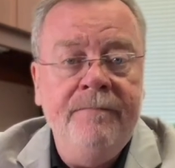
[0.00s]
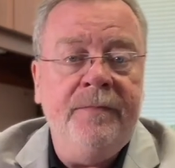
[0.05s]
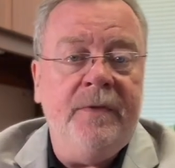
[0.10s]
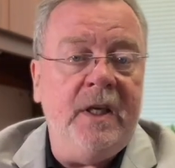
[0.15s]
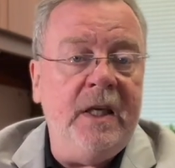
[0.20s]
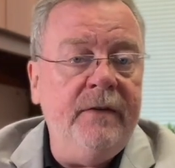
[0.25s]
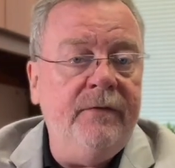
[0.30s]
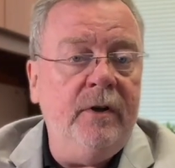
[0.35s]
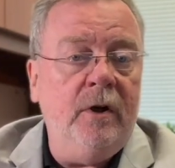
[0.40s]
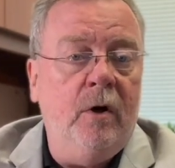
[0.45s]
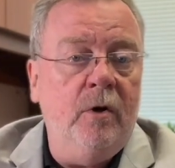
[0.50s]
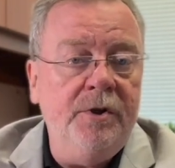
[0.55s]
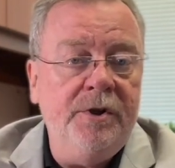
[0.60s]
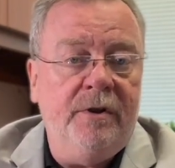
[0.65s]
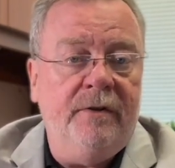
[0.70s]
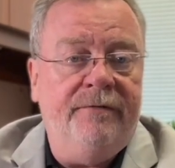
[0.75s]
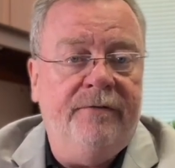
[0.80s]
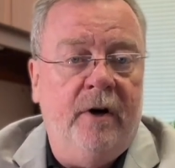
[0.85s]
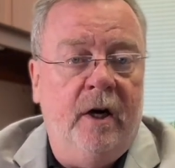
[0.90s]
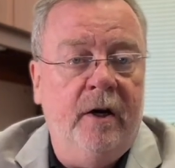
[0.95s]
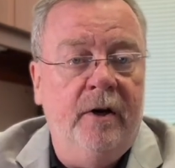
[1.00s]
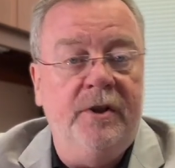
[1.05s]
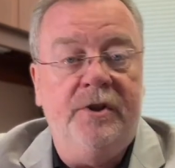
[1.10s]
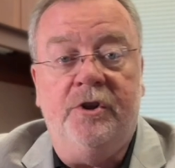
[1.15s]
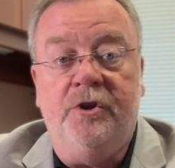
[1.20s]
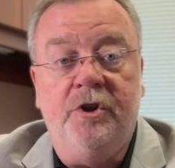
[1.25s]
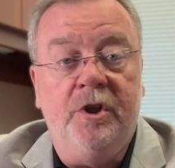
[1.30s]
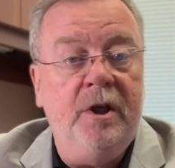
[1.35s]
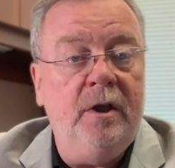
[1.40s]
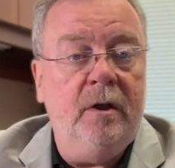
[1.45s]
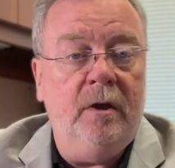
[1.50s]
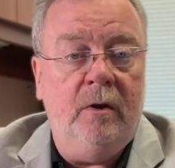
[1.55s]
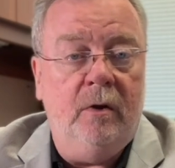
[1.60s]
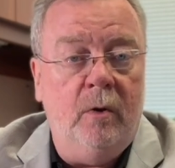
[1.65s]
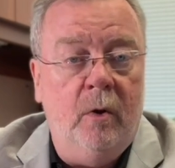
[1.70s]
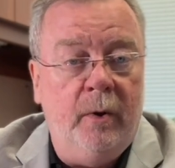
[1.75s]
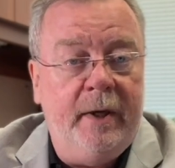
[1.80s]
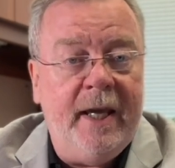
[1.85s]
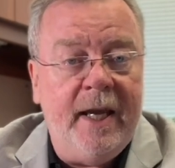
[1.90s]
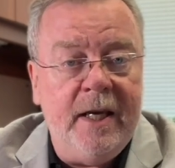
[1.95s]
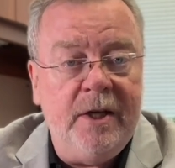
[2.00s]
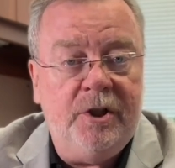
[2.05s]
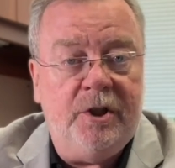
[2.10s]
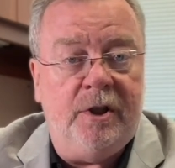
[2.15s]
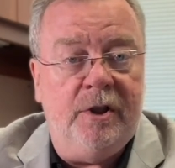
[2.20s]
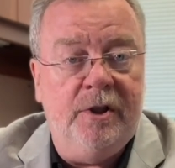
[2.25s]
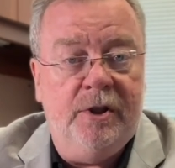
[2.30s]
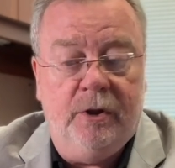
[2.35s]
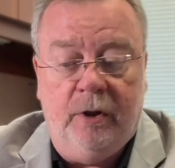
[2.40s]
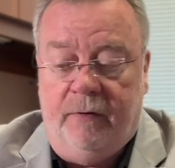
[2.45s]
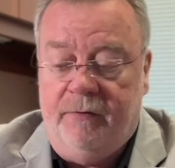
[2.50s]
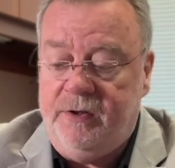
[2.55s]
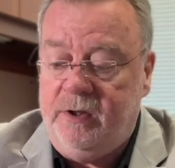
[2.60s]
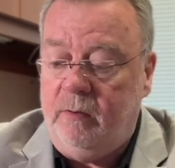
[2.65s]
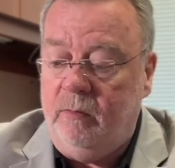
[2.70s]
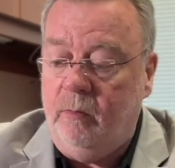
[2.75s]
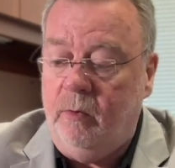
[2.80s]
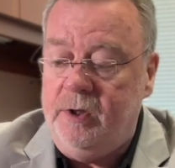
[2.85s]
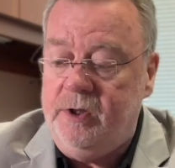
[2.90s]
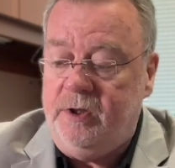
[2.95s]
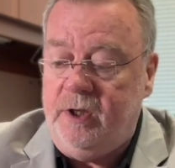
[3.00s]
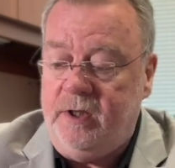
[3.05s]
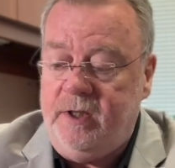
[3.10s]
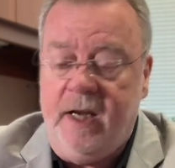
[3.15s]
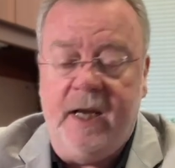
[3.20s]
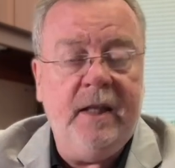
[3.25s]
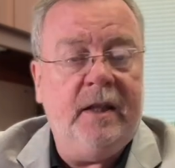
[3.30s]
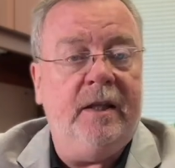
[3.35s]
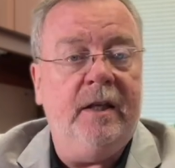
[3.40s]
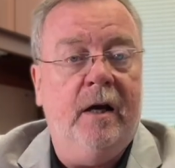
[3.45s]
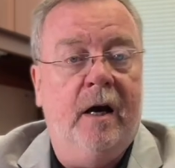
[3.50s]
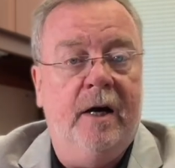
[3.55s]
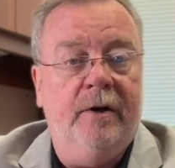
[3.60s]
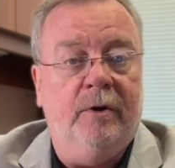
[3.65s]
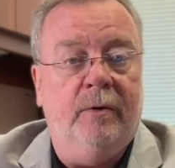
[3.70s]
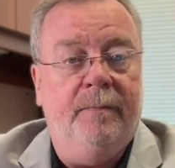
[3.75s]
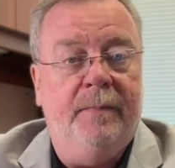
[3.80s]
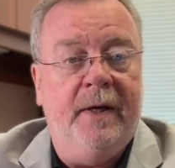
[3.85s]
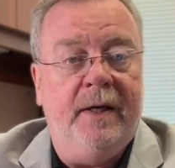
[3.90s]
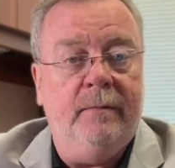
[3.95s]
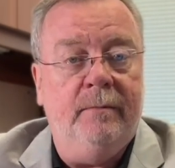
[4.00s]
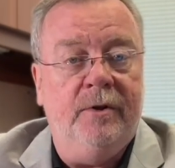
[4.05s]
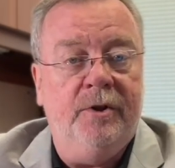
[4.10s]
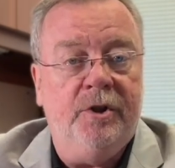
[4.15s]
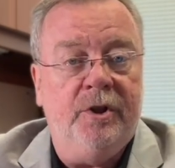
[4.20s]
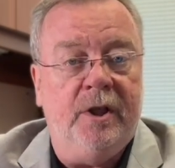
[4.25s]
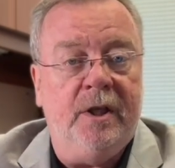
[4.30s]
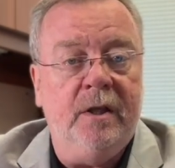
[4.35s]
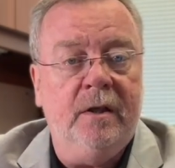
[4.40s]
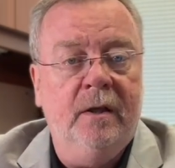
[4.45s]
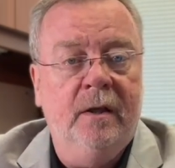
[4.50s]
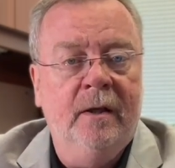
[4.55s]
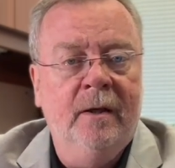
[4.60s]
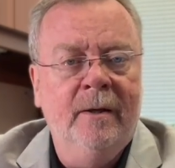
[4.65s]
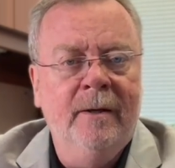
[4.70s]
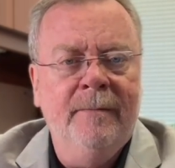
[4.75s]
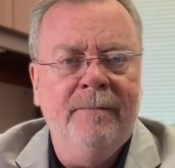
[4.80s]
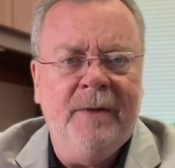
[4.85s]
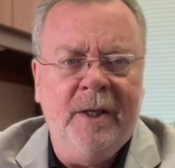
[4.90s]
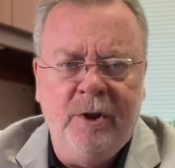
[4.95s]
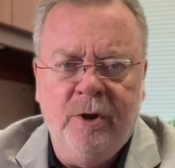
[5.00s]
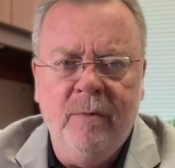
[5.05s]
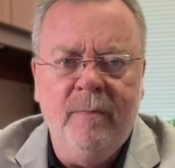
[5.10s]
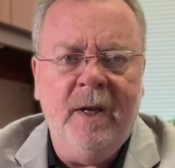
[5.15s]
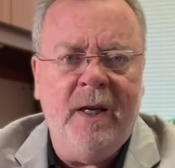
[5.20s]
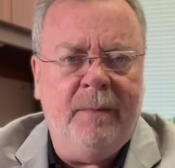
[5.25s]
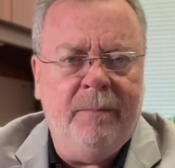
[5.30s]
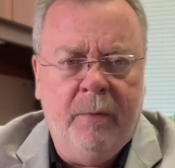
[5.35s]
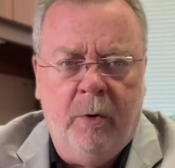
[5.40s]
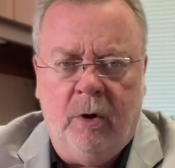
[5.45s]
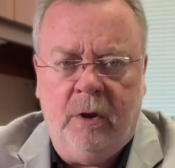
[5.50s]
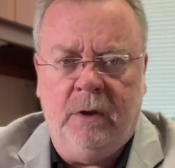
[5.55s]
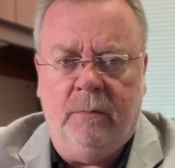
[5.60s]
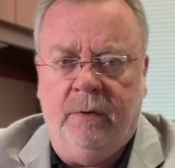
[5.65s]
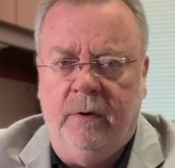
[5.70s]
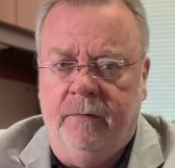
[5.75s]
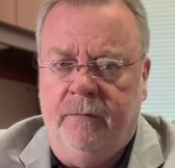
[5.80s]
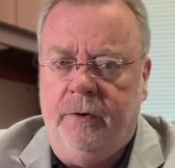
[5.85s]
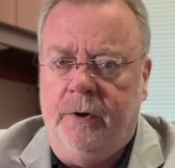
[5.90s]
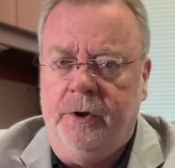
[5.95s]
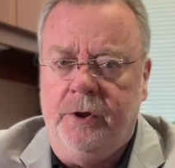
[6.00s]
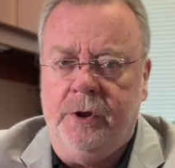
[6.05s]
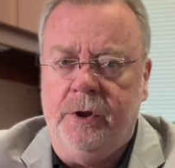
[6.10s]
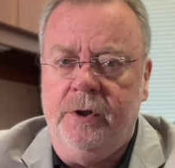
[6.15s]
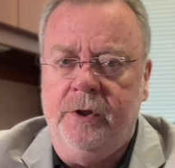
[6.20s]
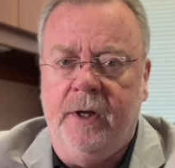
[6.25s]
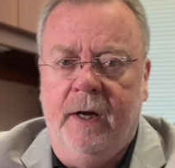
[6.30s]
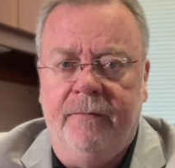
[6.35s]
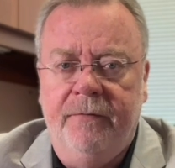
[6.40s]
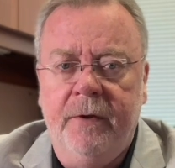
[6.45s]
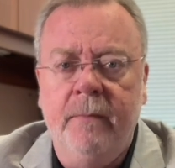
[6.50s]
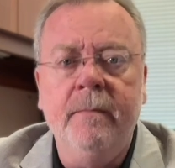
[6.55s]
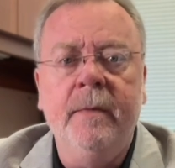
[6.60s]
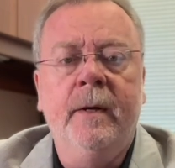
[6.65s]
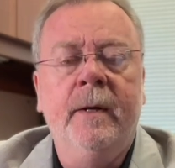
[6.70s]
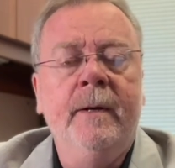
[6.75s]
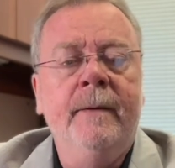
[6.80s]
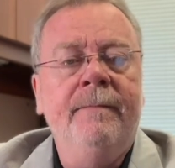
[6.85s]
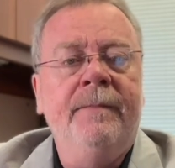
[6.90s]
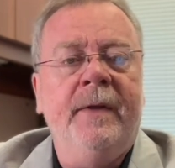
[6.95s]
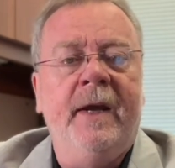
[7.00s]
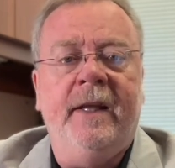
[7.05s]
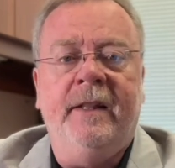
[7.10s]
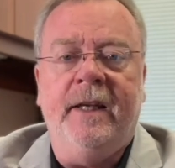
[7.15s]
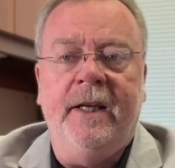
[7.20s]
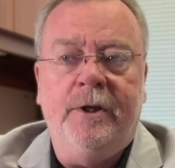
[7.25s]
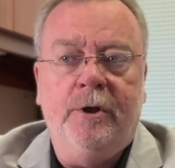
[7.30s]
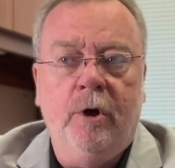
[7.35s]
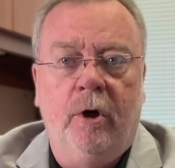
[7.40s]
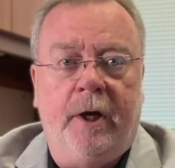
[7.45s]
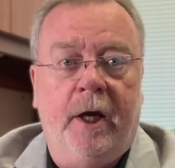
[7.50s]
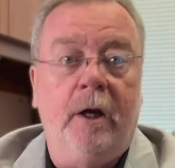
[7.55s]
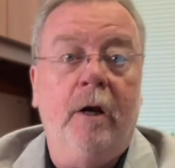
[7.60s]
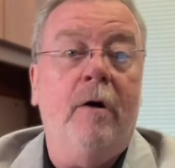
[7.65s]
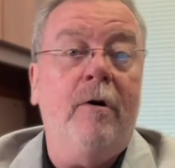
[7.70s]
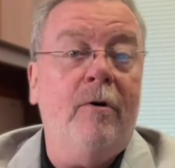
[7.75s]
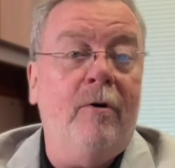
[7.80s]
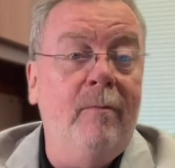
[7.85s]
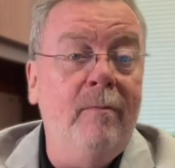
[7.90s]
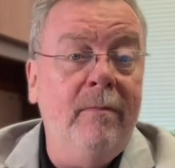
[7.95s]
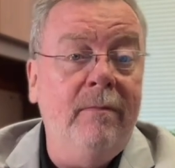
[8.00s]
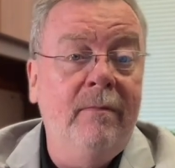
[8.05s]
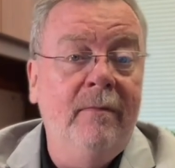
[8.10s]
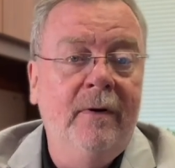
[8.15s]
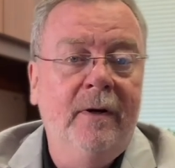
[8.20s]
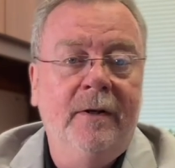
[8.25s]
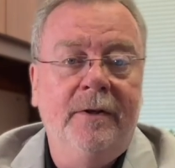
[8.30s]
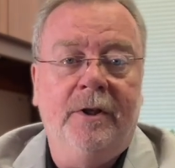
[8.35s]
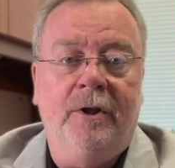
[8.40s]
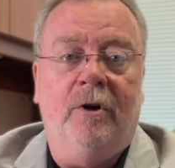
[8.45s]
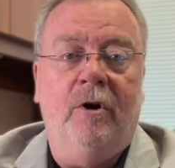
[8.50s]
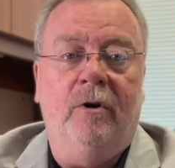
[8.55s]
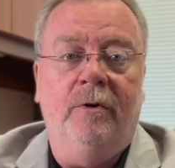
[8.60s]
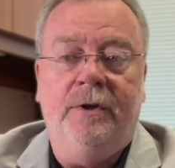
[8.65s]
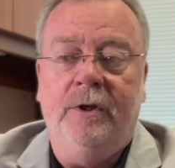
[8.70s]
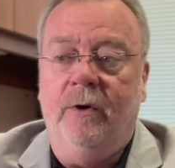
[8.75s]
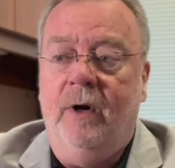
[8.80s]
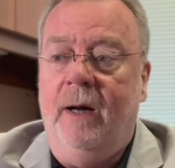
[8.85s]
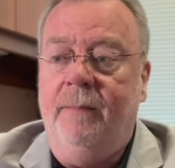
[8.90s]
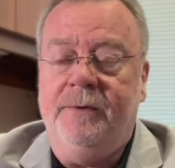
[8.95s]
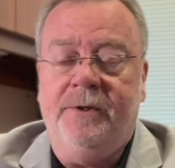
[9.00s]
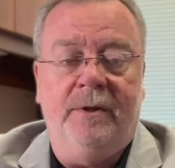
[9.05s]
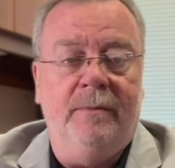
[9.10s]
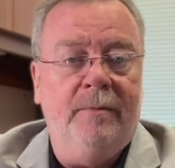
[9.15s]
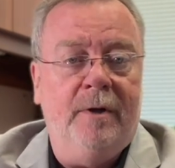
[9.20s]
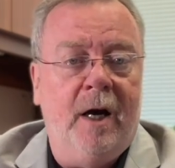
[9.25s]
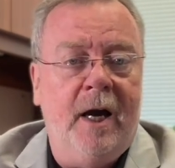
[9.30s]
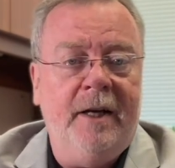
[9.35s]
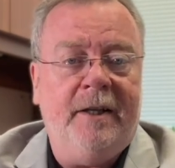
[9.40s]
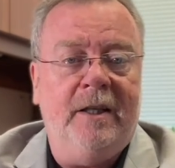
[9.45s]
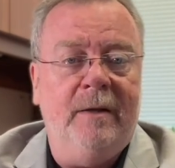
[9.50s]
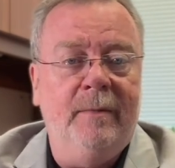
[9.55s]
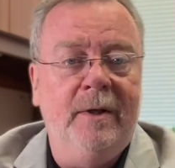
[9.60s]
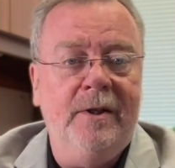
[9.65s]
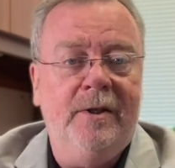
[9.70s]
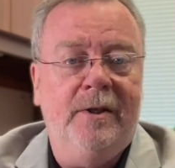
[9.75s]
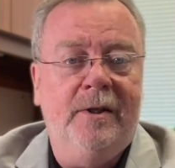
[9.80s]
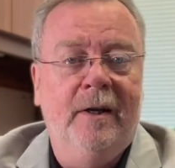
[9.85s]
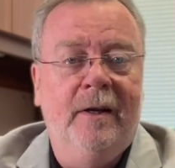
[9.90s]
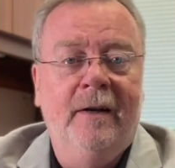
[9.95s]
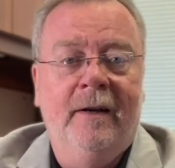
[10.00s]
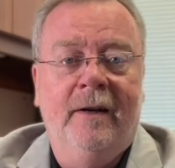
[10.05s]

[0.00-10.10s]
even goes so far as geolocation. So if someone was to take the Autopen machine, they do make portable versions of them, and they took it home to go do up some documents,